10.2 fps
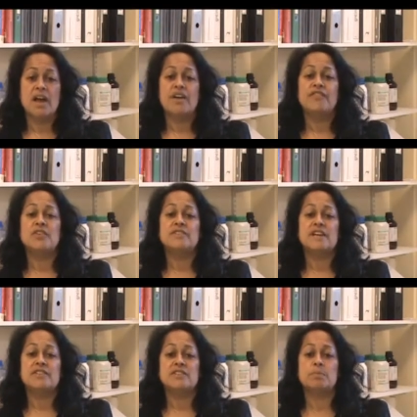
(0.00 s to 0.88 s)
A few
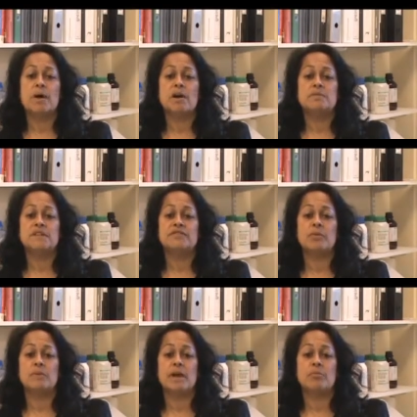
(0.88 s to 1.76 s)
cells are biopsied
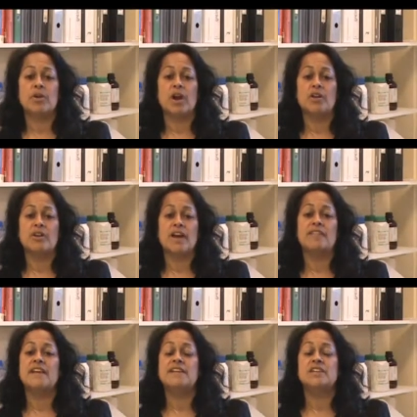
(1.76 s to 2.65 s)
from the embryo
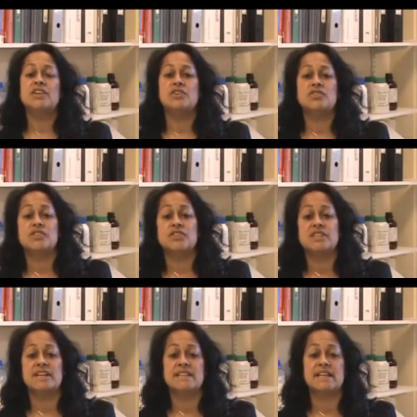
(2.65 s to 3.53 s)
and these are used for the
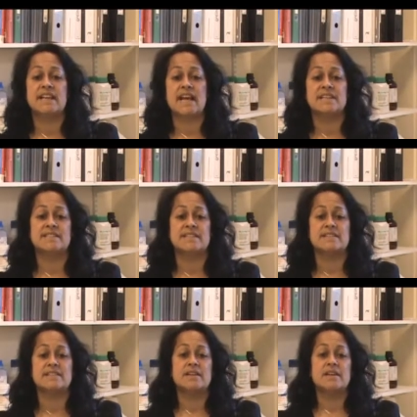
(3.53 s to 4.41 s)
genetic
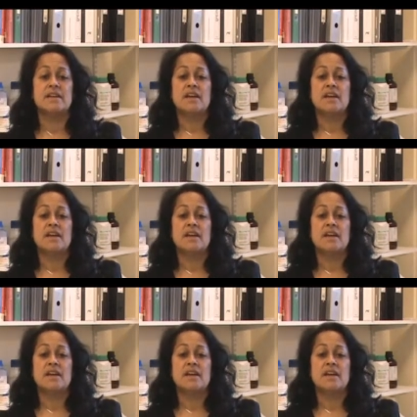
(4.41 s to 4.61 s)
analysis.